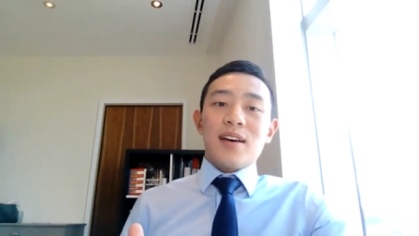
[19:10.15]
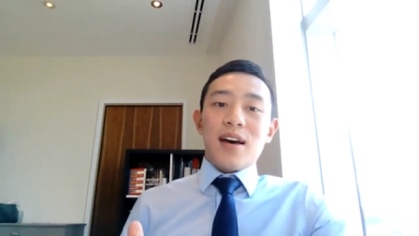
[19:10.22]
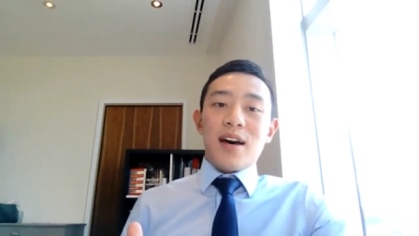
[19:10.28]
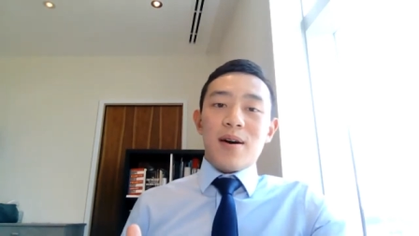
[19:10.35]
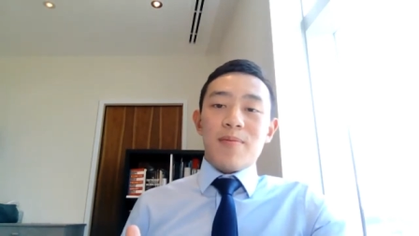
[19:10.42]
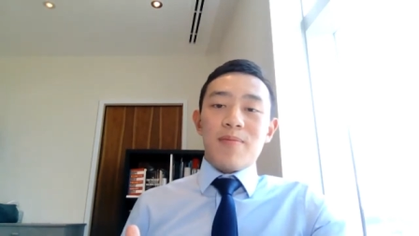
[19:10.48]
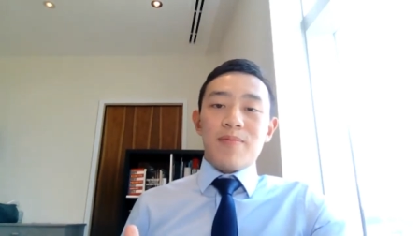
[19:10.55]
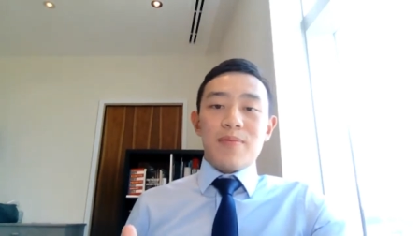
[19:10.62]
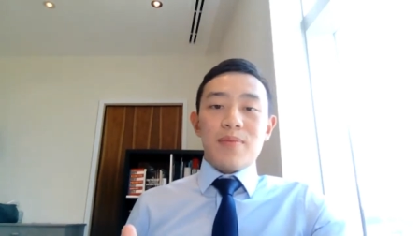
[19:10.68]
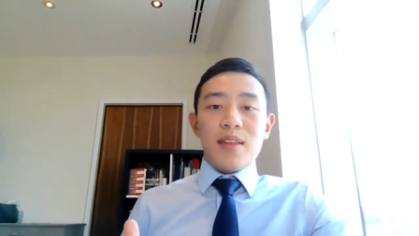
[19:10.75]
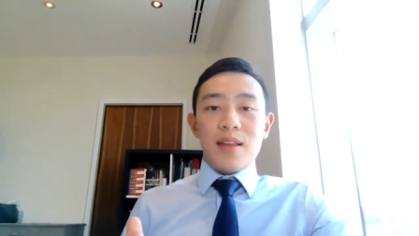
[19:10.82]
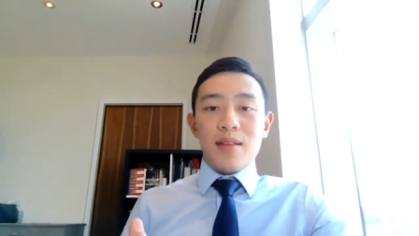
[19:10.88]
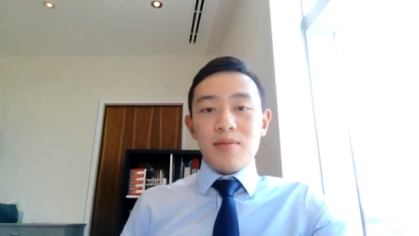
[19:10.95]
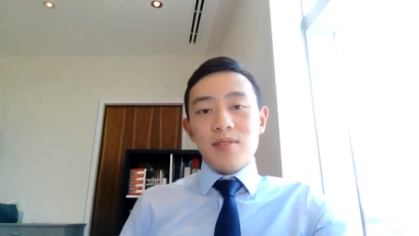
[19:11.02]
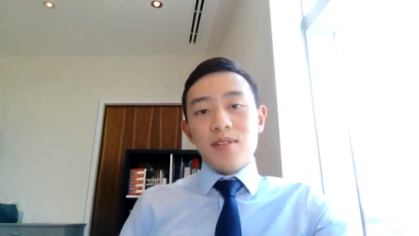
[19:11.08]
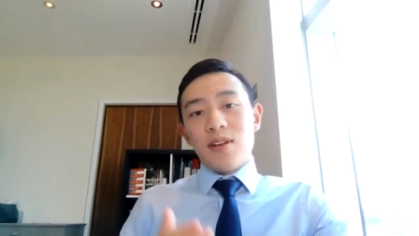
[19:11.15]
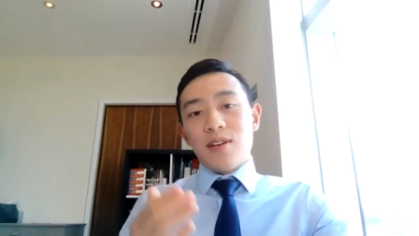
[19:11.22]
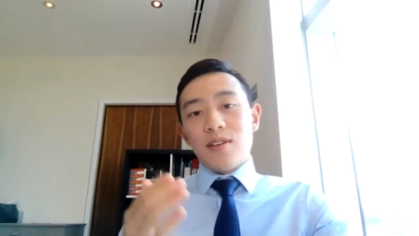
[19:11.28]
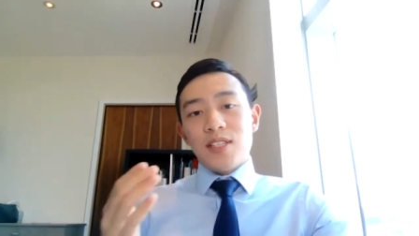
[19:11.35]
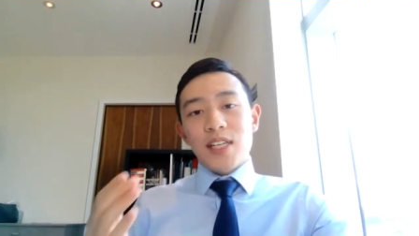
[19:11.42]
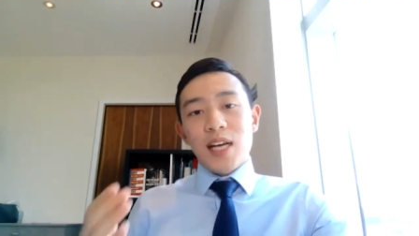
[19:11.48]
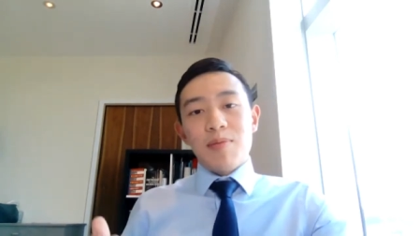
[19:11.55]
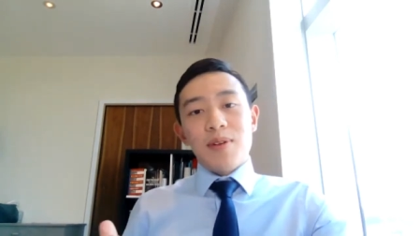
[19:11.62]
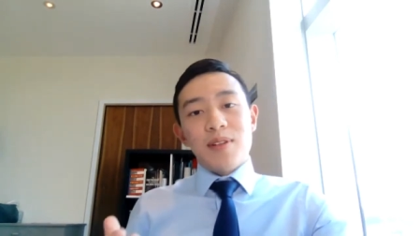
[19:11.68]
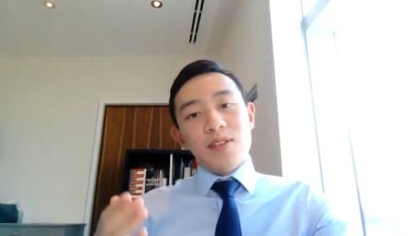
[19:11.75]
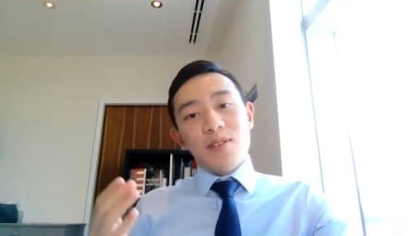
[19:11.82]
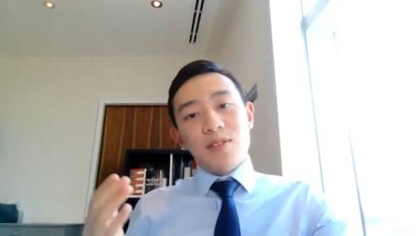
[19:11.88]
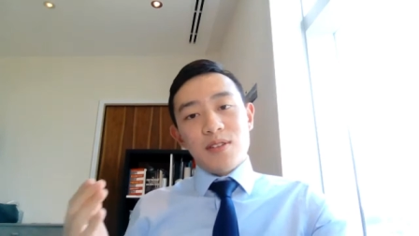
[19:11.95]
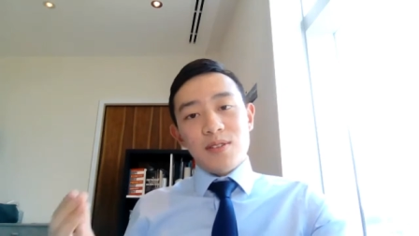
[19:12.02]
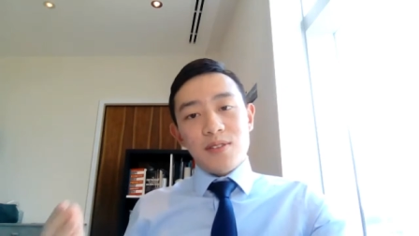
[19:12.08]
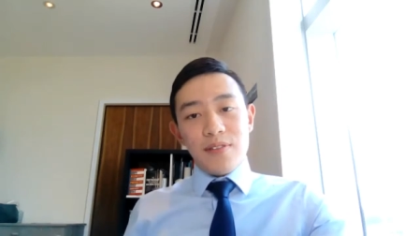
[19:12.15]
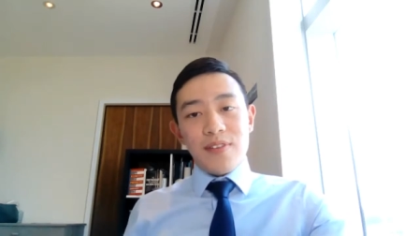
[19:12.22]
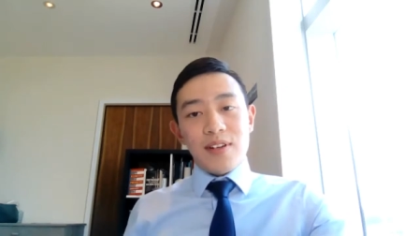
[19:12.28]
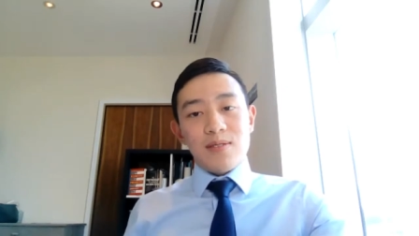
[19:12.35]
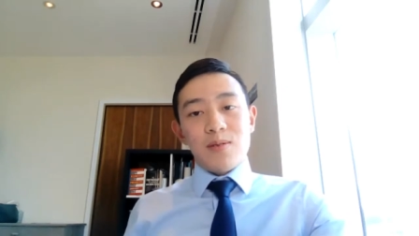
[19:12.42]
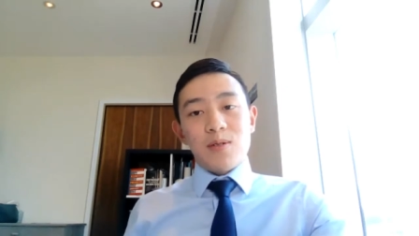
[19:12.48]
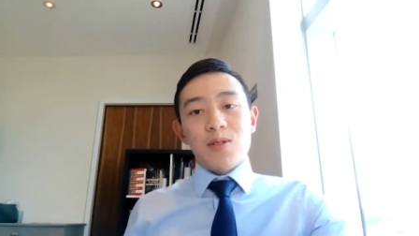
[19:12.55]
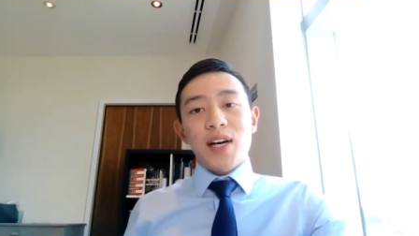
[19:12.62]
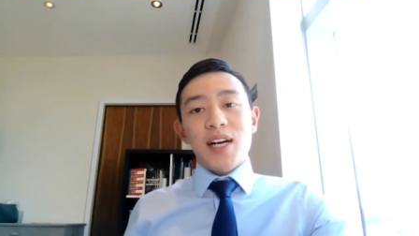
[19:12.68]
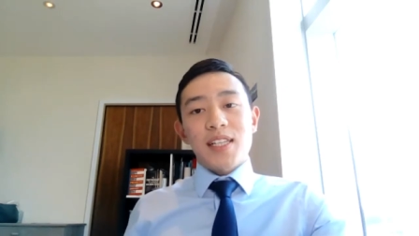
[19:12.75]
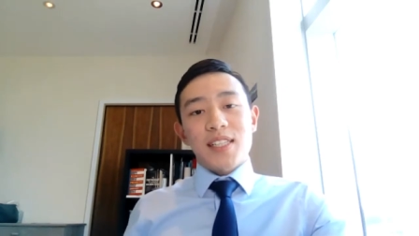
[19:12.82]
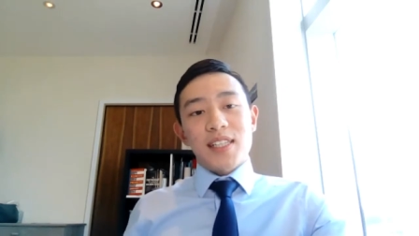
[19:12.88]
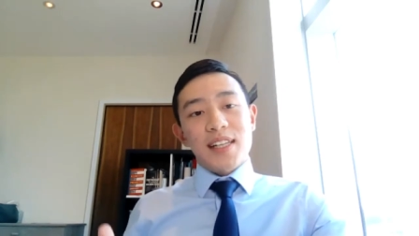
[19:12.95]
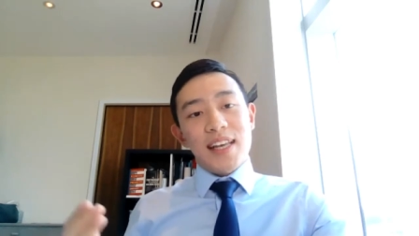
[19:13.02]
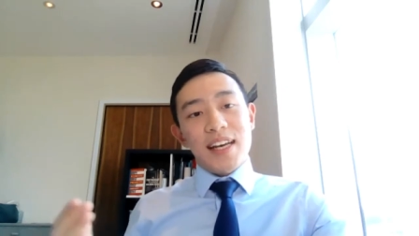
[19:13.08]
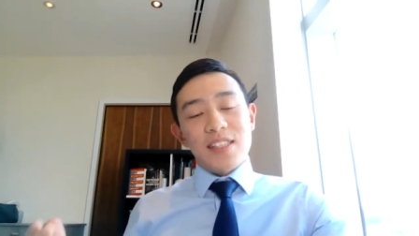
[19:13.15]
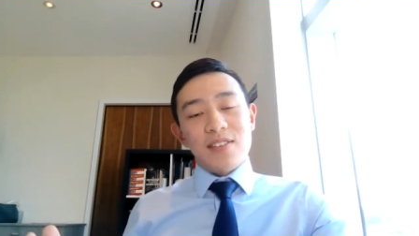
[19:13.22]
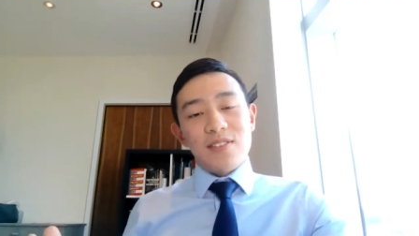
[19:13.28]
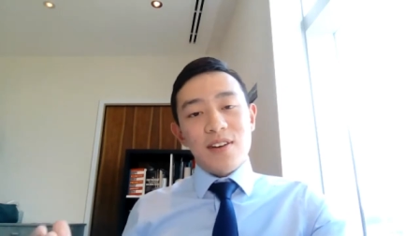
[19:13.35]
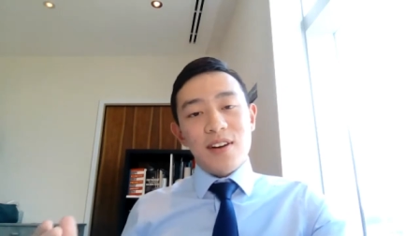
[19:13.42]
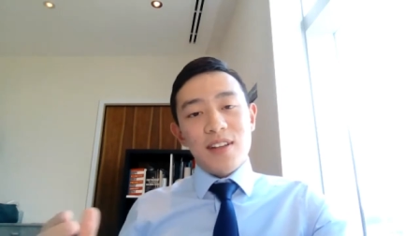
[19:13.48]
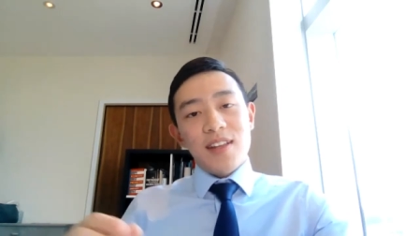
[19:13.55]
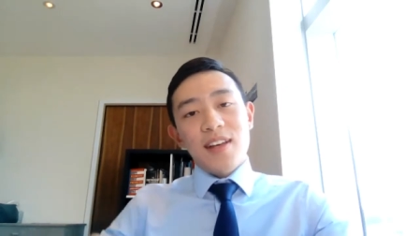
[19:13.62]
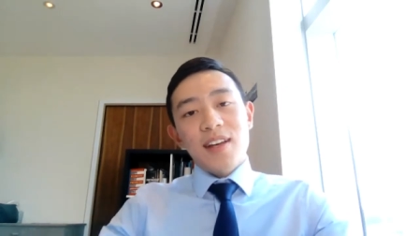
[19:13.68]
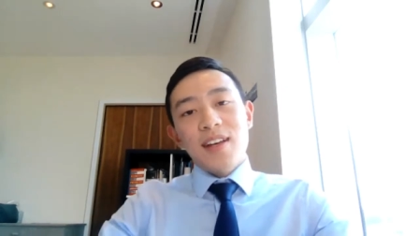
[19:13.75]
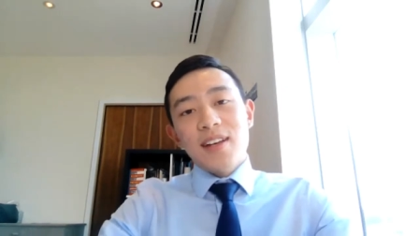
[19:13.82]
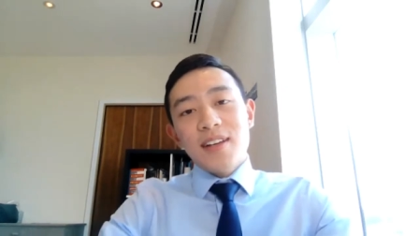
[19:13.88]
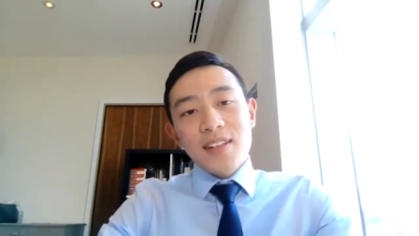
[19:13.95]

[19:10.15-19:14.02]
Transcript: um, in you know shaping your investment strategy later on?